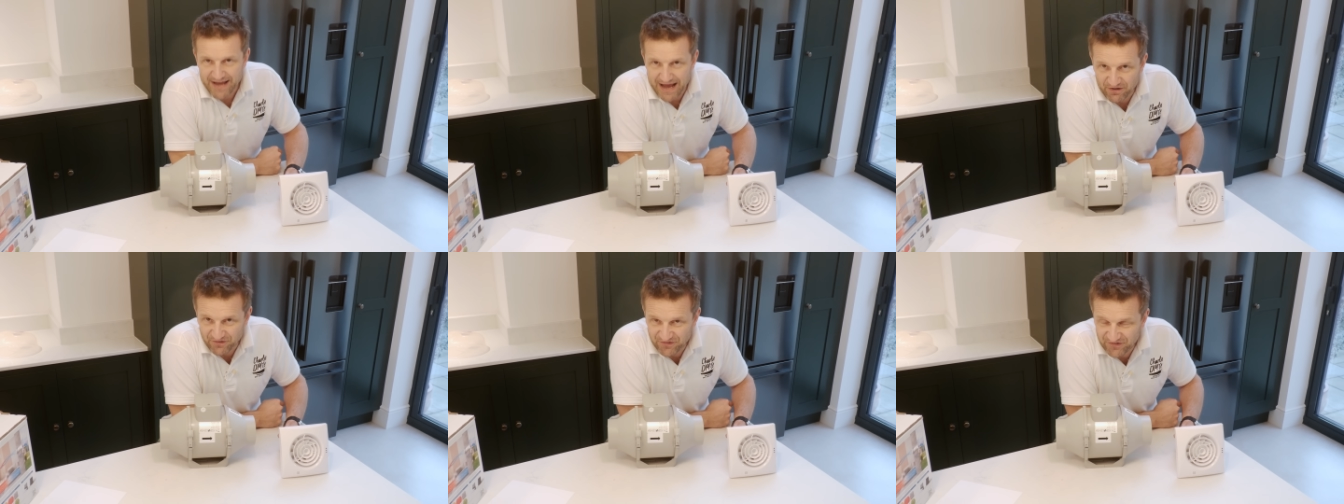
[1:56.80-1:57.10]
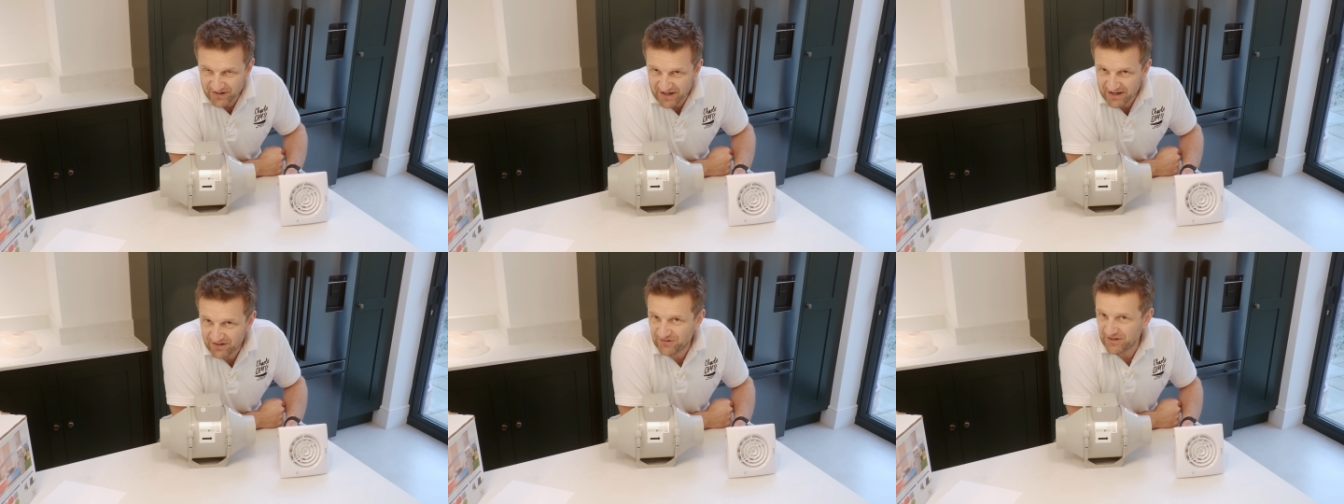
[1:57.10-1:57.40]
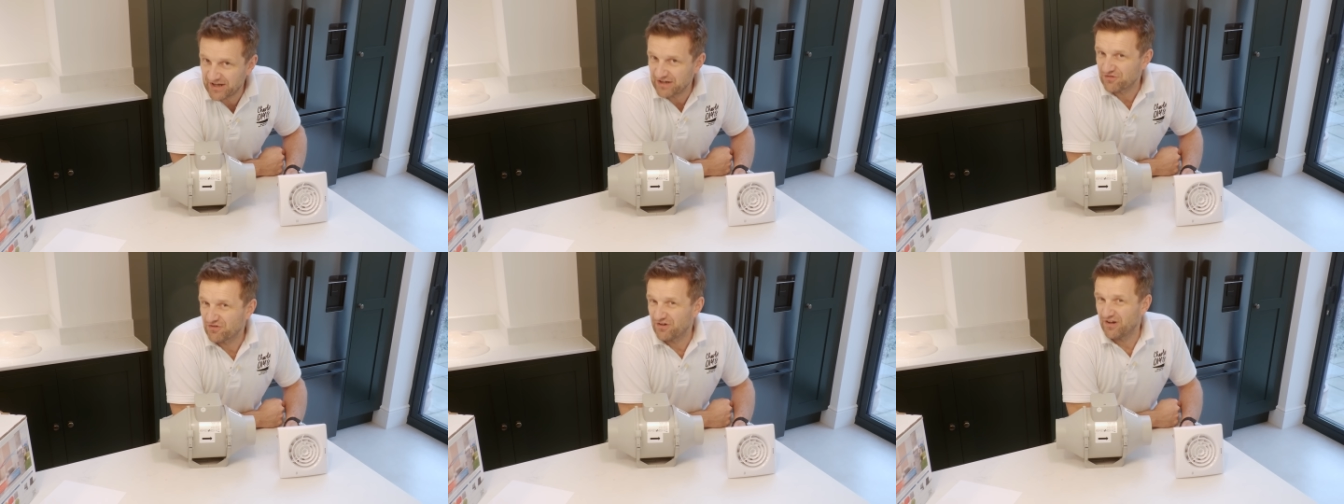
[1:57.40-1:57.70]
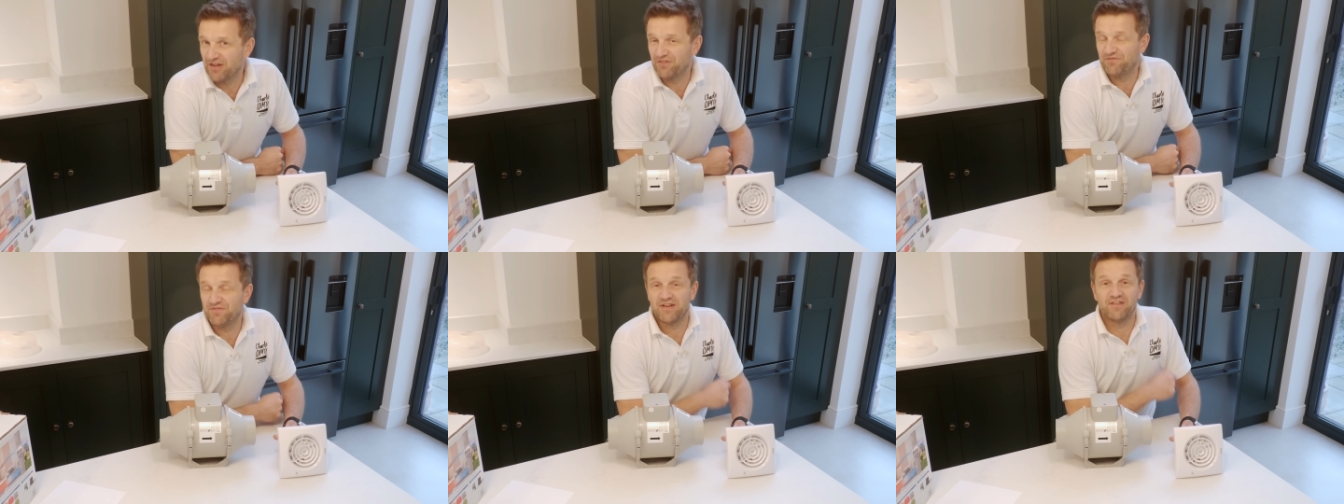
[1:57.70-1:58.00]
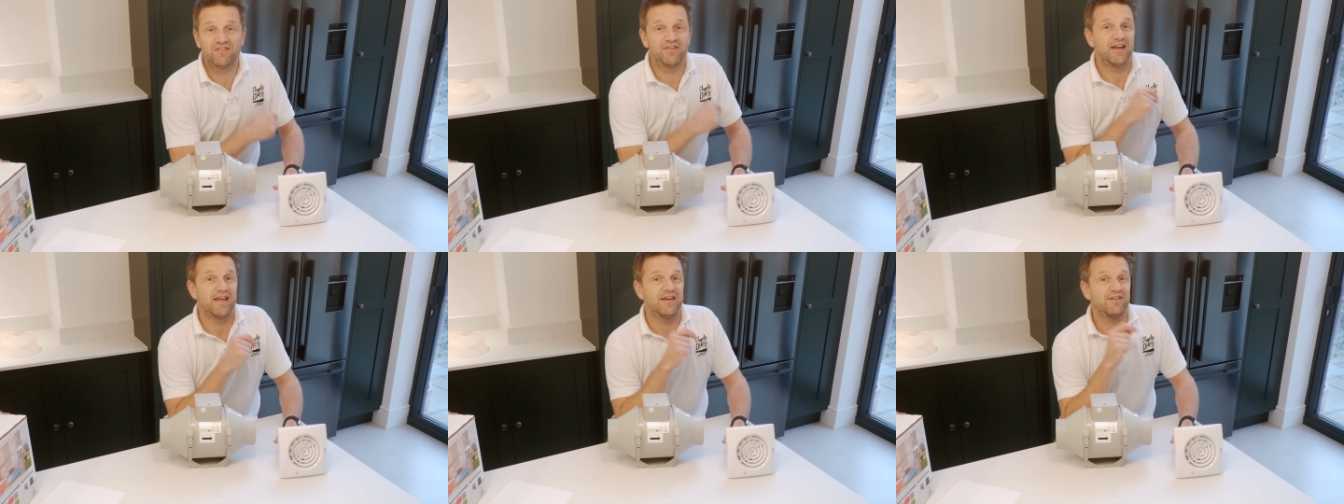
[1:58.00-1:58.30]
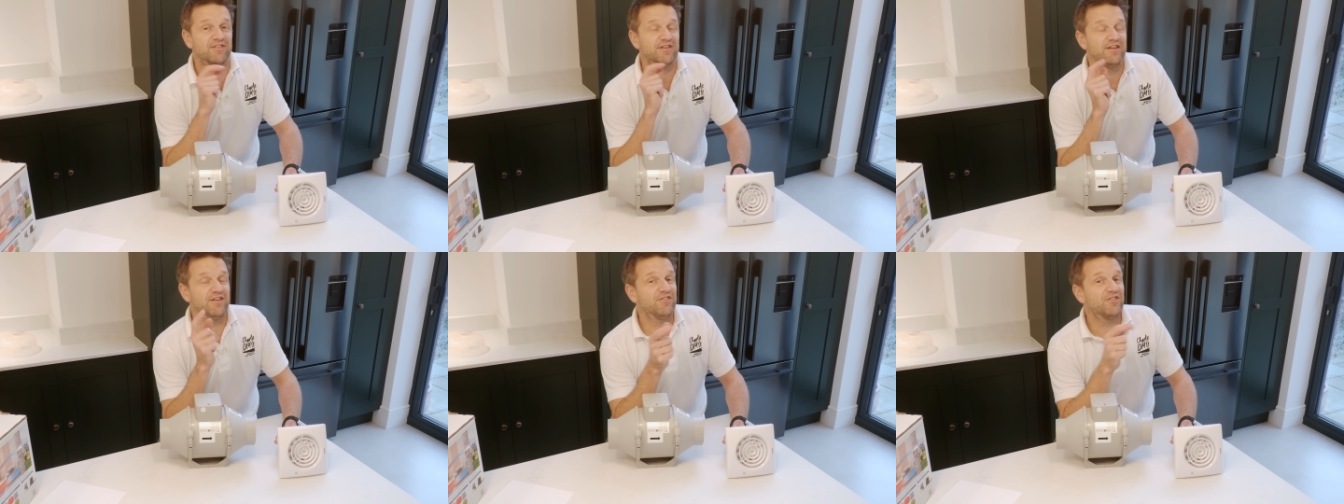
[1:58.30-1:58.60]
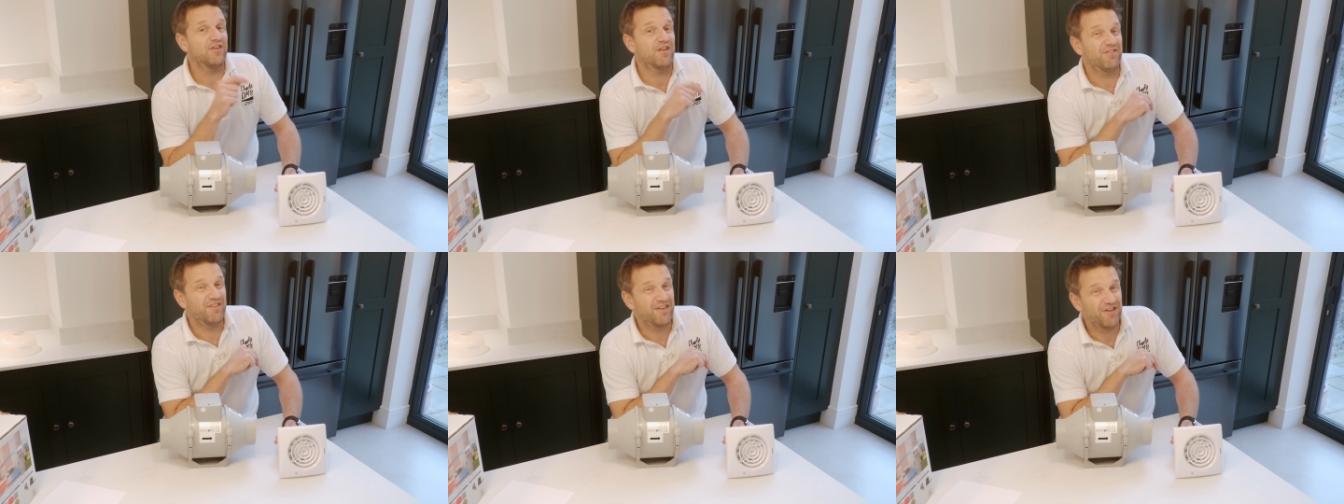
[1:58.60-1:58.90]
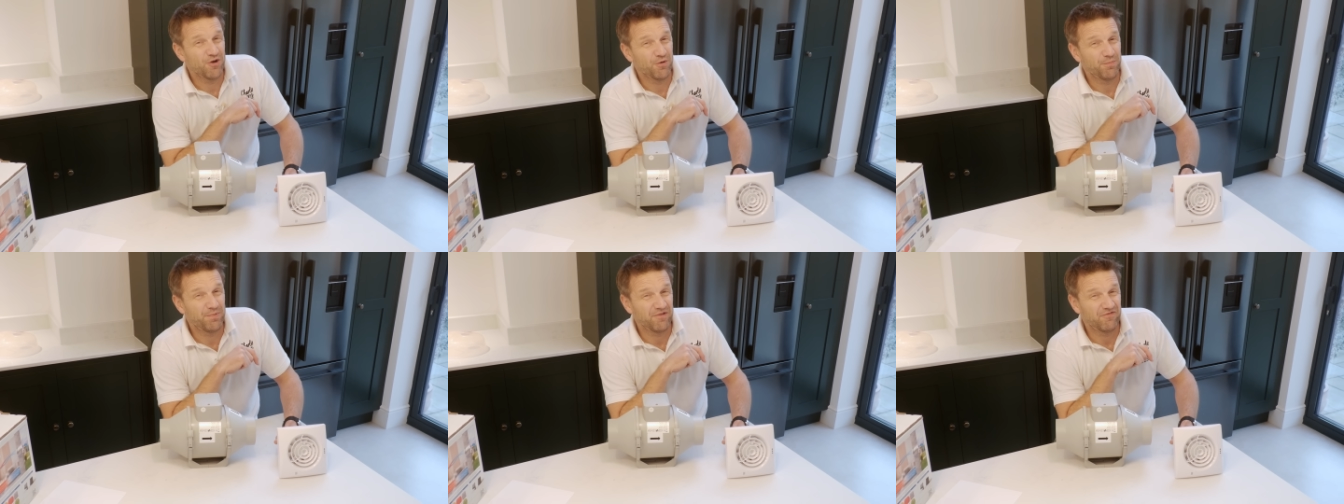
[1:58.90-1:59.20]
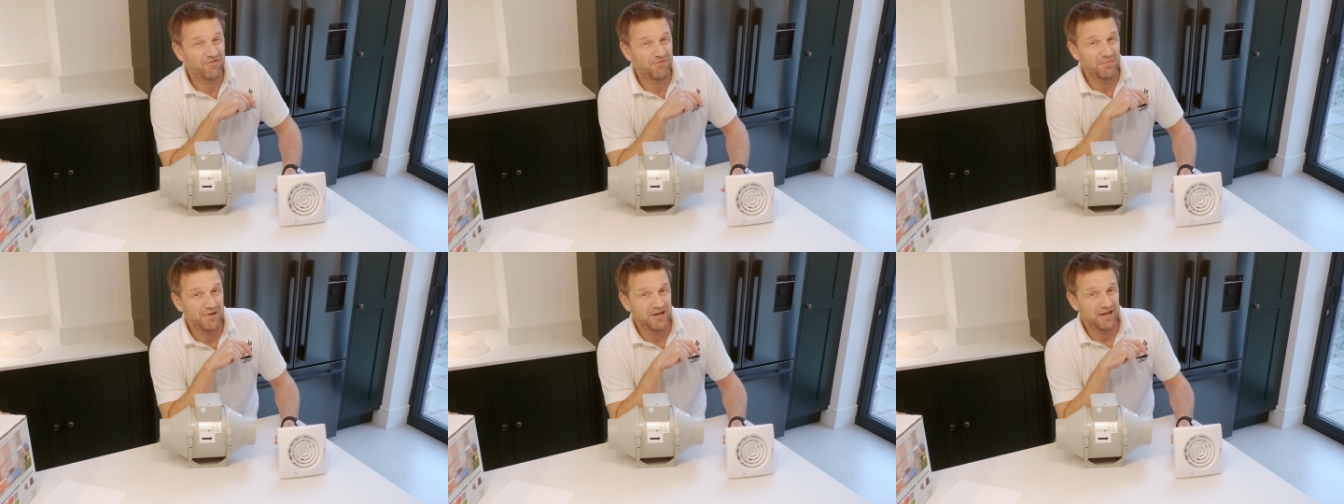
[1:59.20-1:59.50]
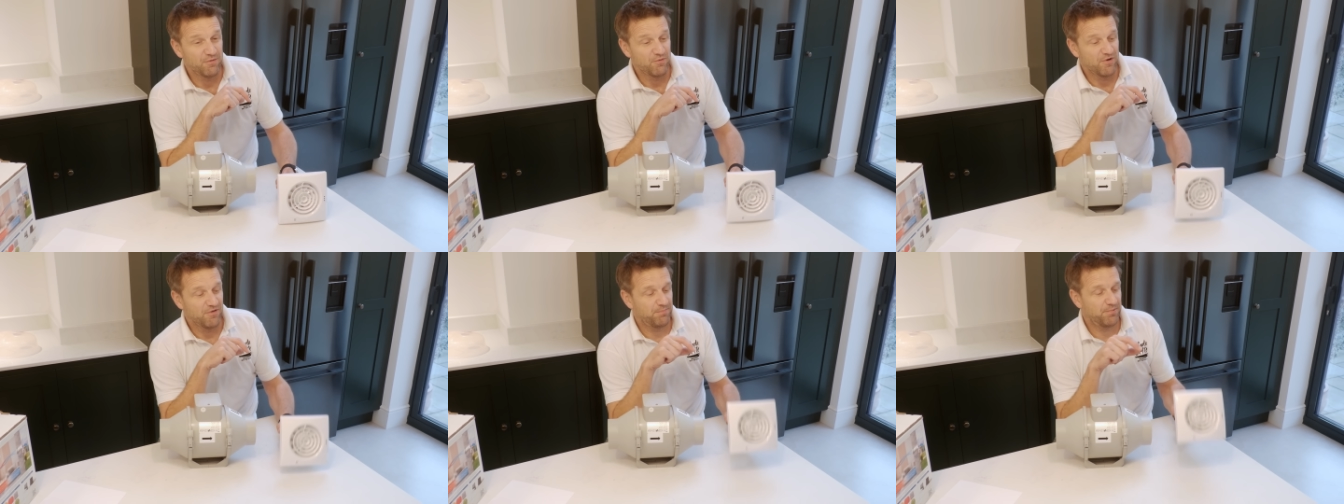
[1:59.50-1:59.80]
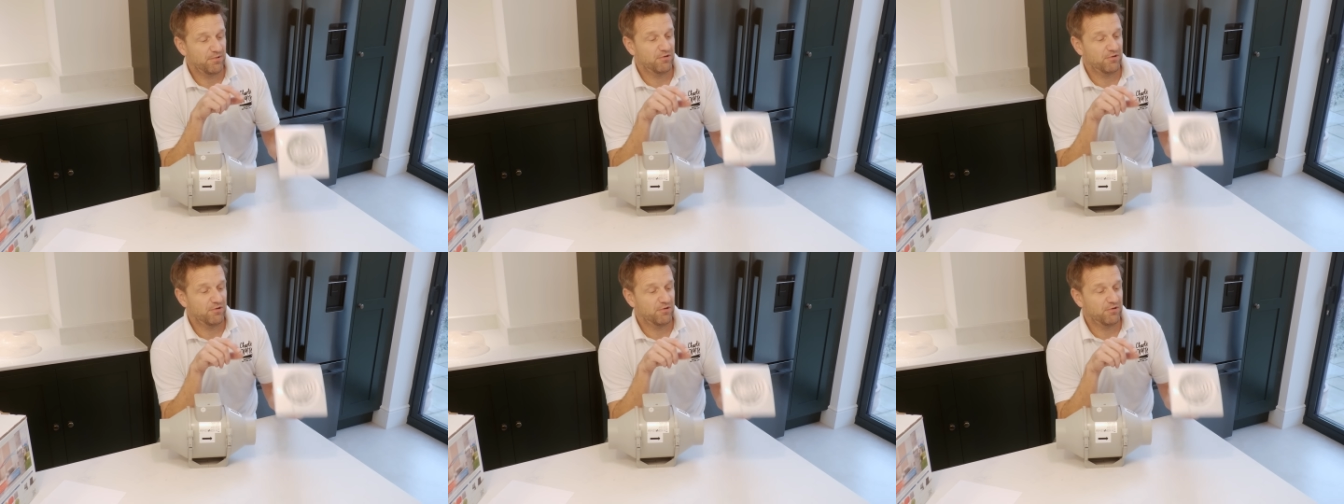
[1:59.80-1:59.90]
Now, decentralized ventilation is something you'll be familiar with